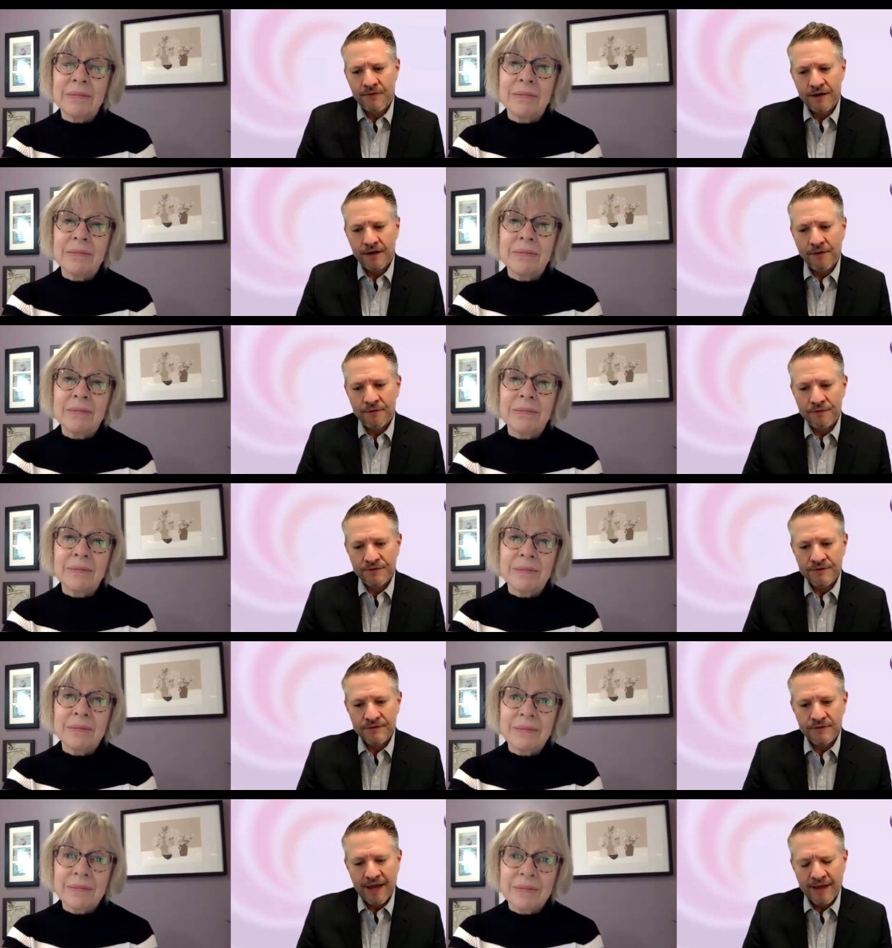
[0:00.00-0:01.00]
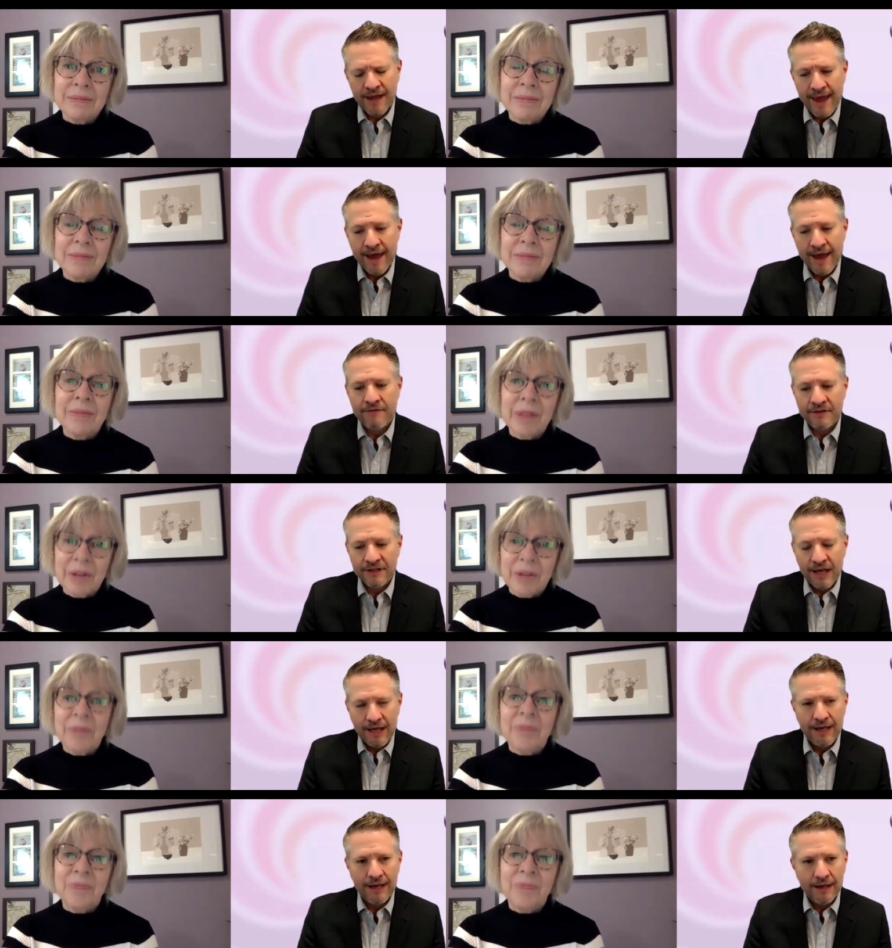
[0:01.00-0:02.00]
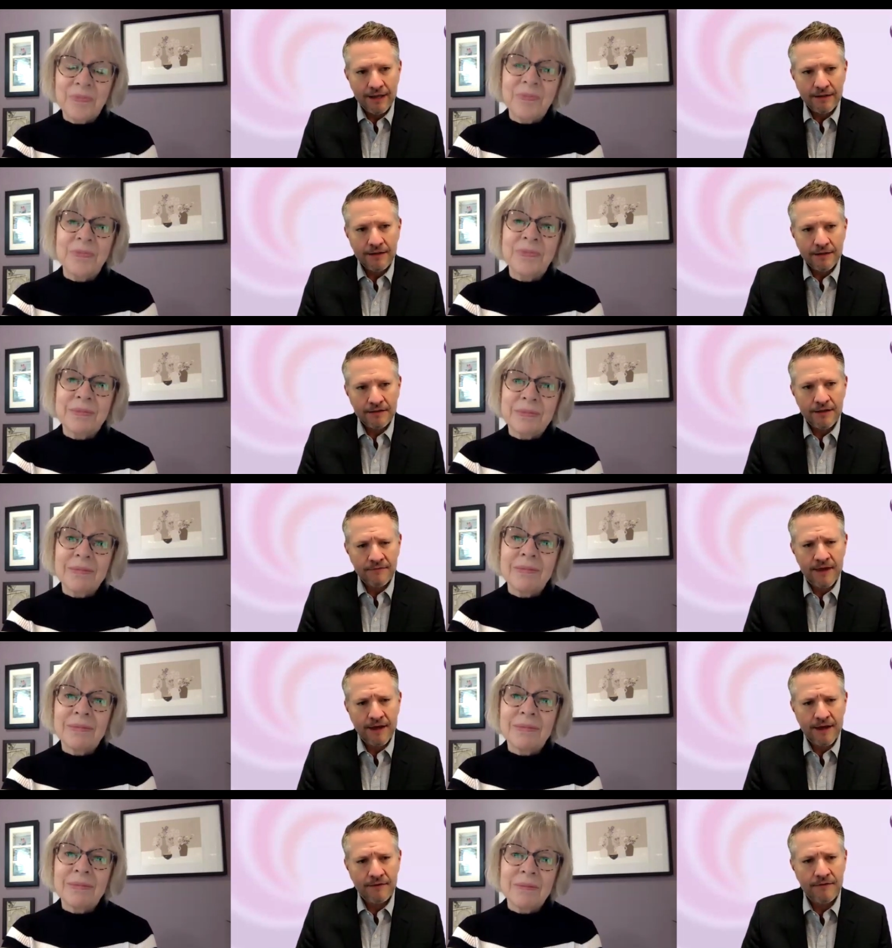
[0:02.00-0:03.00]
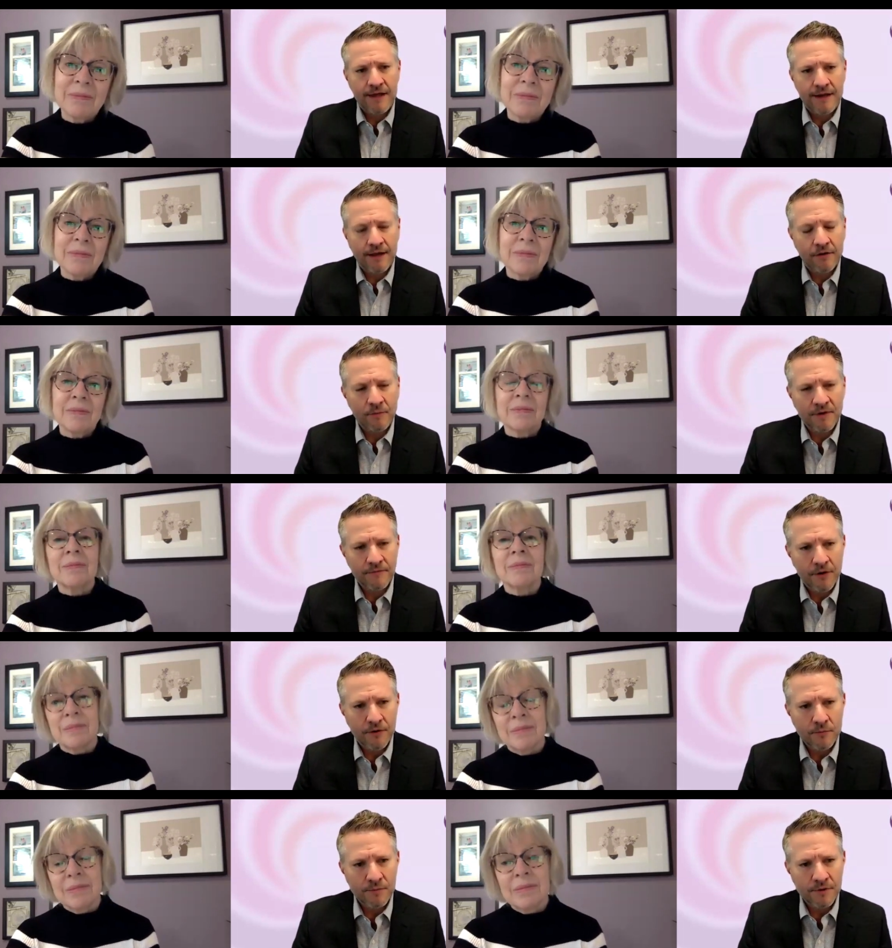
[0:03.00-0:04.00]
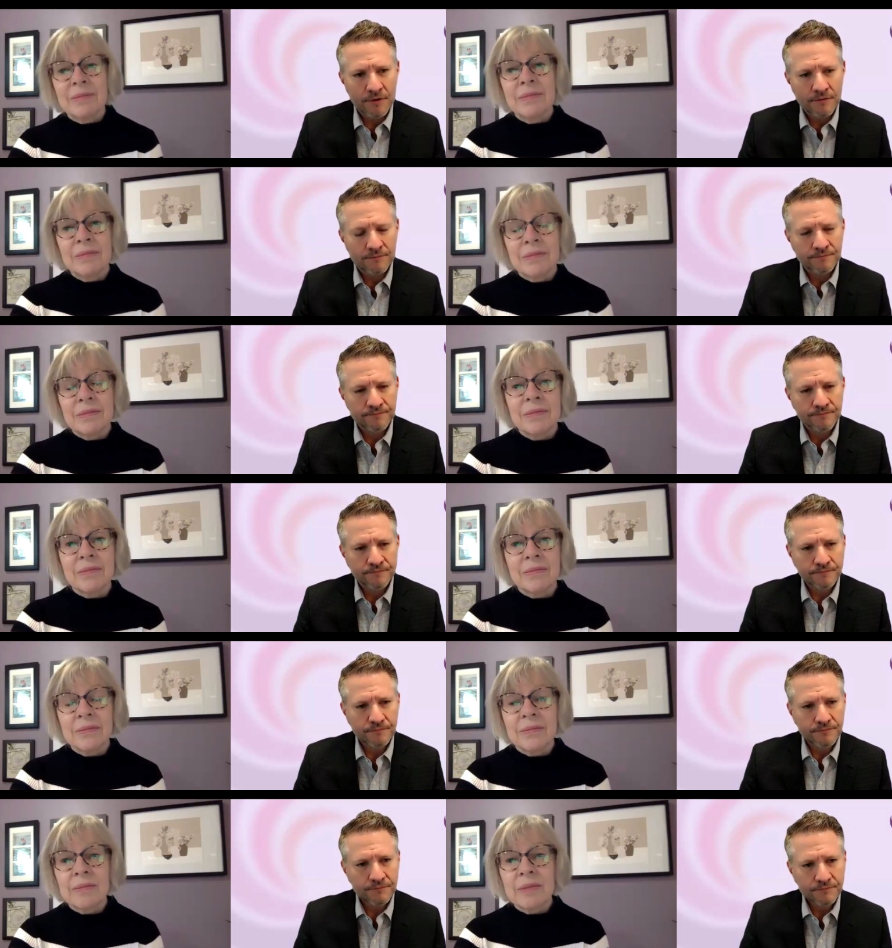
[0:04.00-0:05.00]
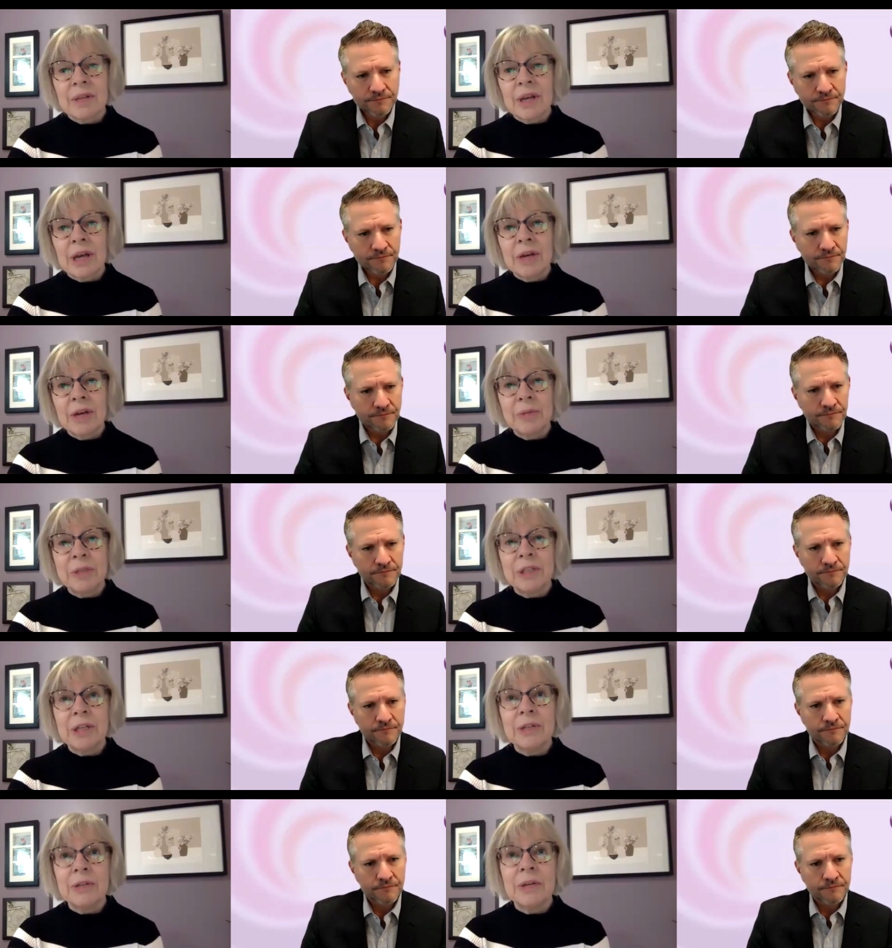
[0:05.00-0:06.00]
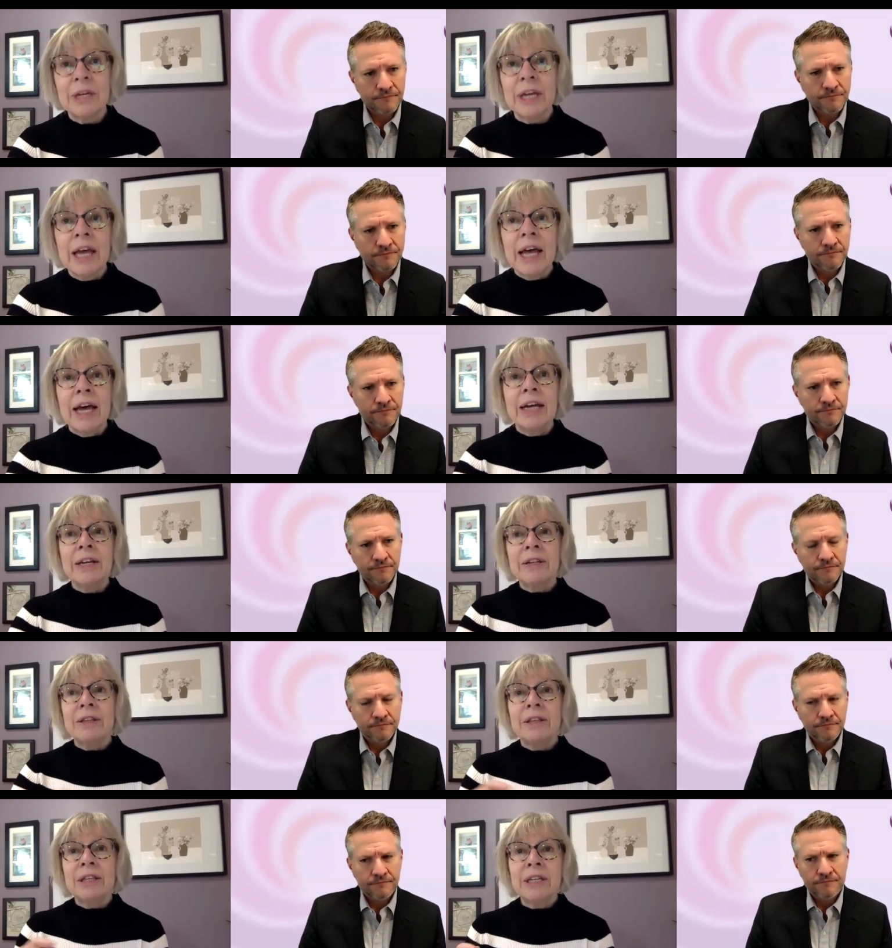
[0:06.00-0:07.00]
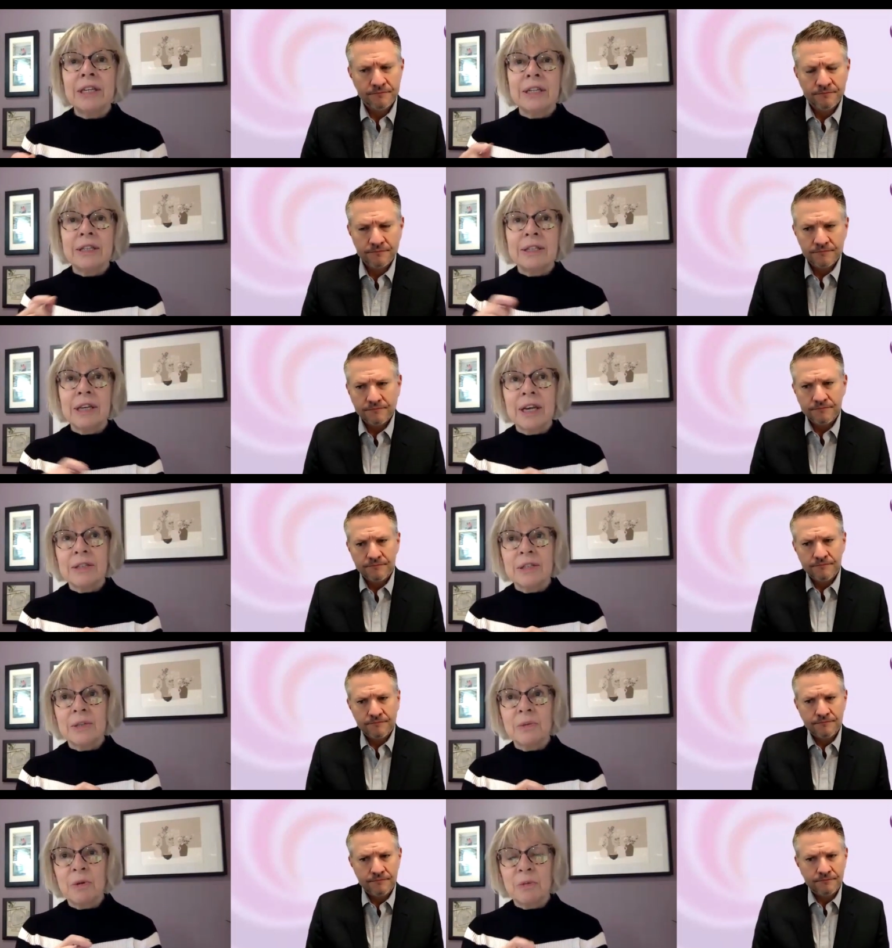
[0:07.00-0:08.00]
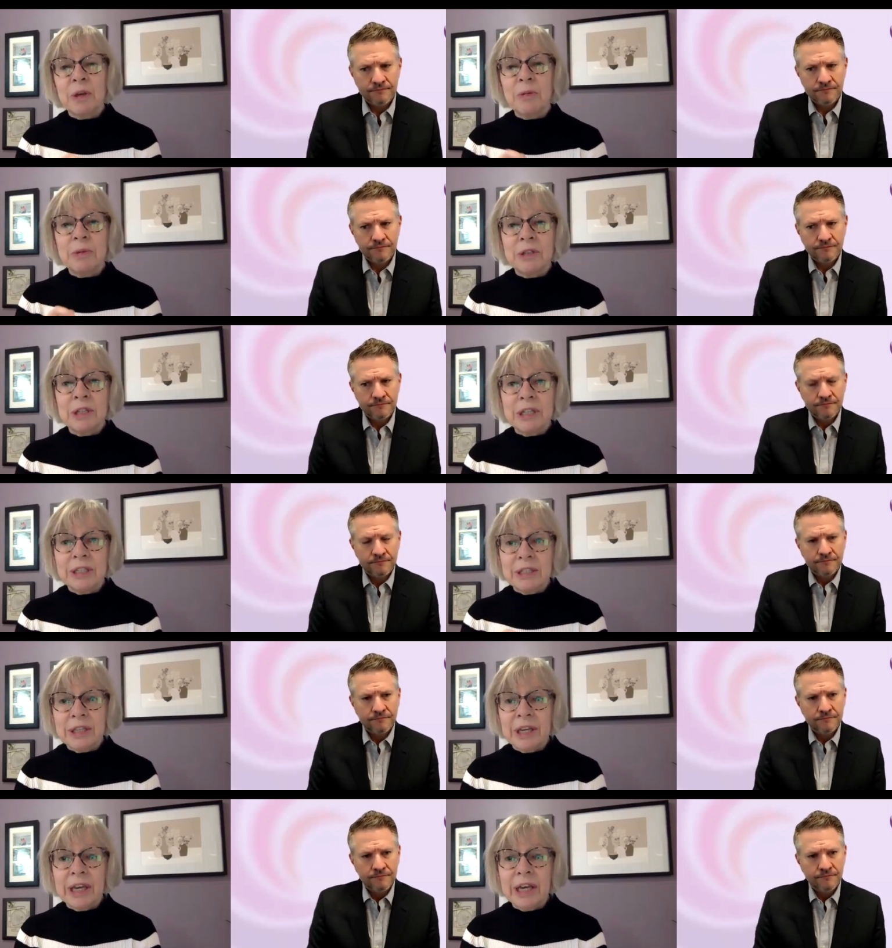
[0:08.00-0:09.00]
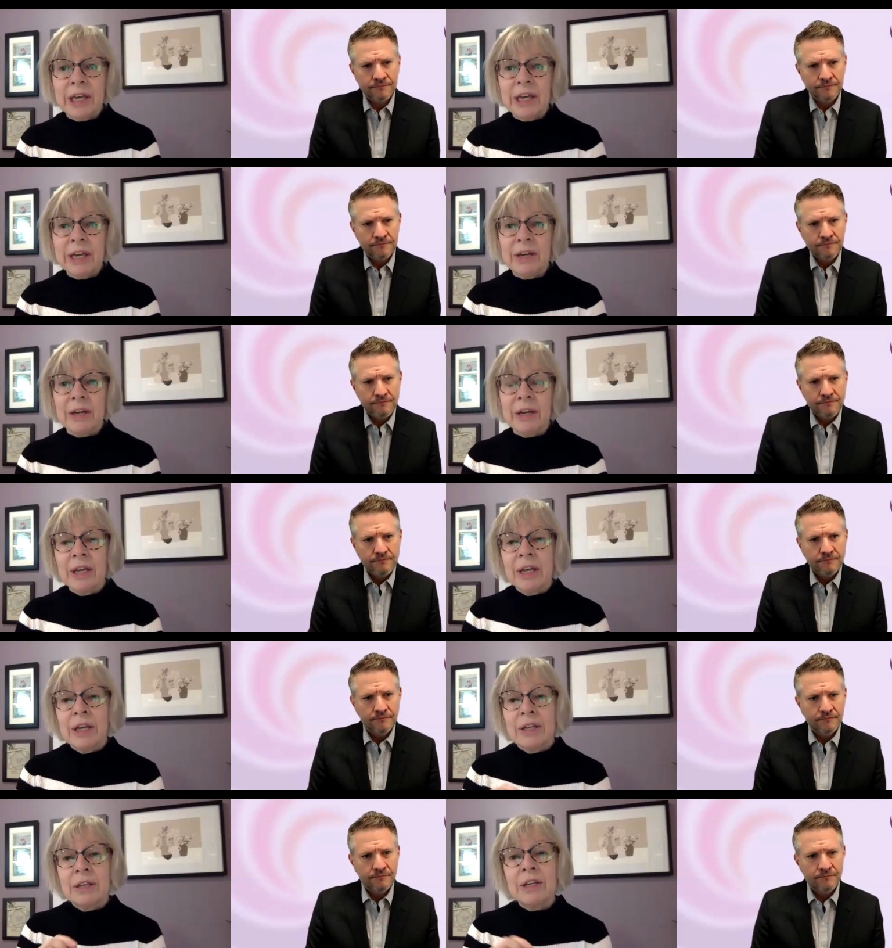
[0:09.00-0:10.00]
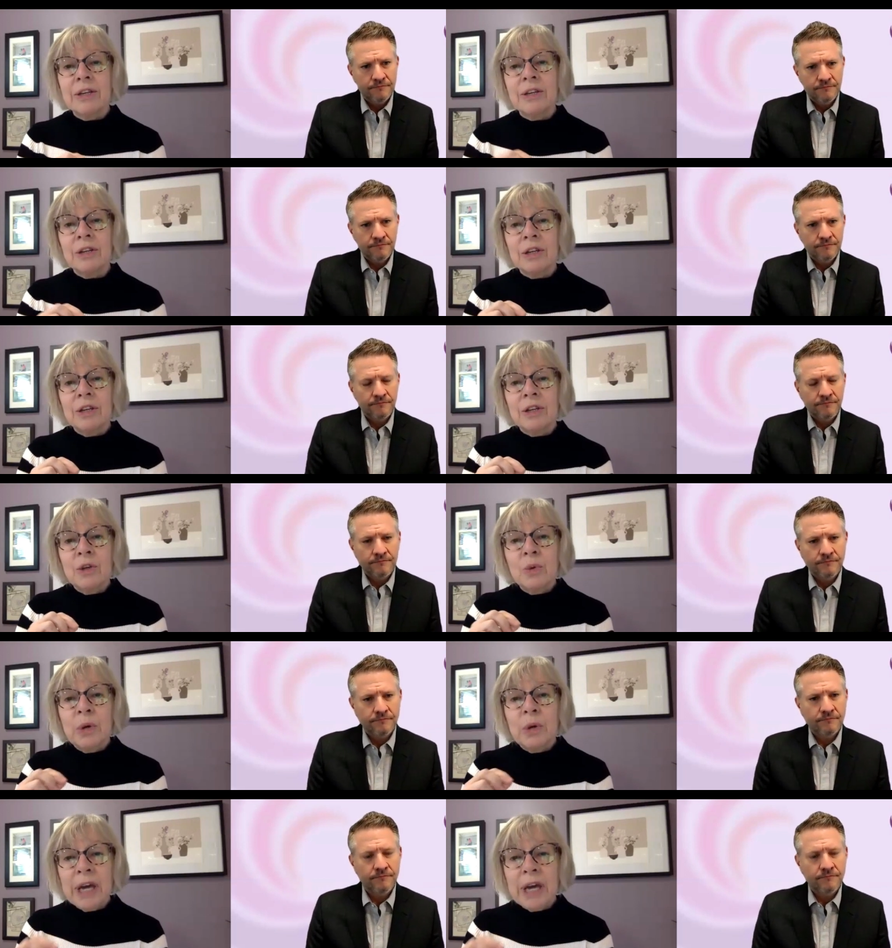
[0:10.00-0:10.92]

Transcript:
Speaker 1: that others have and can give that element of hope.
Speaker 2: Absolutely. And I think that's what people need to hear, that you're